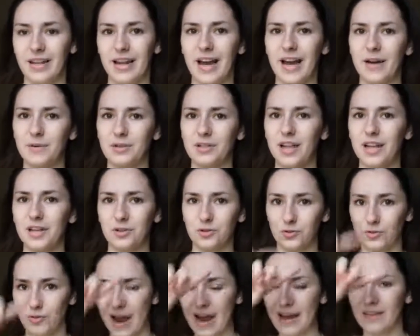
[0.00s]
I would like
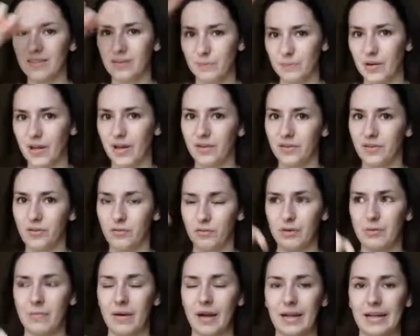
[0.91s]
track the blood
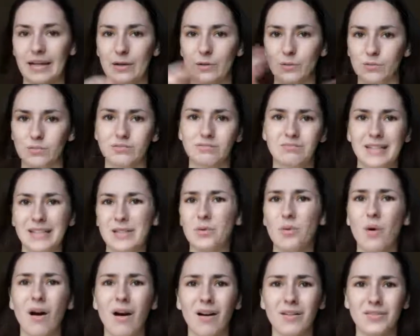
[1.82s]
through my
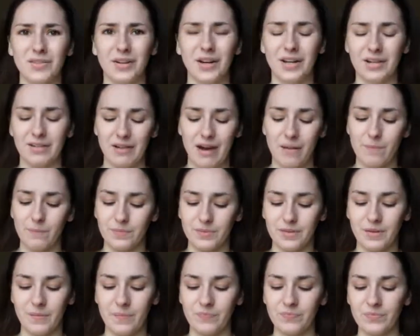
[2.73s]
little heart
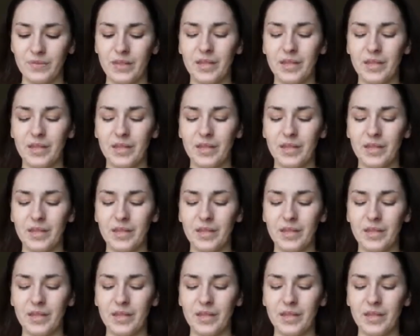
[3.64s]
diagrams.